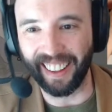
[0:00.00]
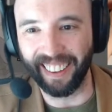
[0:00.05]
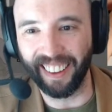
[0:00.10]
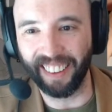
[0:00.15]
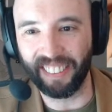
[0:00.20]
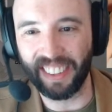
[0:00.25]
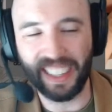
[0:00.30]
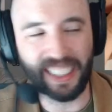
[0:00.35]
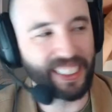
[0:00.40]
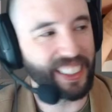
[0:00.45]
I
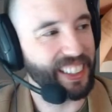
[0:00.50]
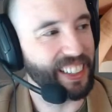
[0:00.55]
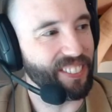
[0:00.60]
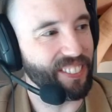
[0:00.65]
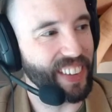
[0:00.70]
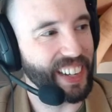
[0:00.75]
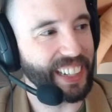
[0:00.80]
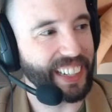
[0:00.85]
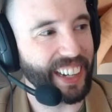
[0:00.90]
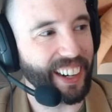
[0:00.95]
love it. He did the
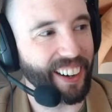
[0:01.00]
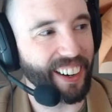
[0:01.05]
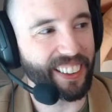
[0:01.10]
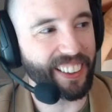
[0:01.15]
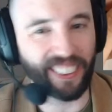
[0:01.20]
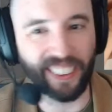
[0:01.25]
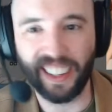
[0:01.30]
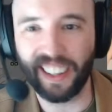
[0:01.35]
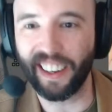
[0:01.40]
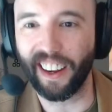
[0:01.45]
main
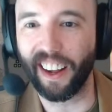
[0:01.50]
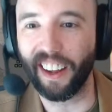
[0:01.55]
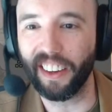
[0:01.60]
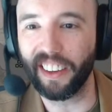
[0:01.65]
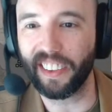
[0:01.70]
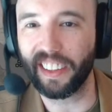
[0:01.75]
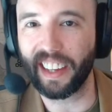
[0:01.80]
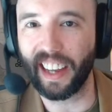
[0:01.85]
character. He did Ollie the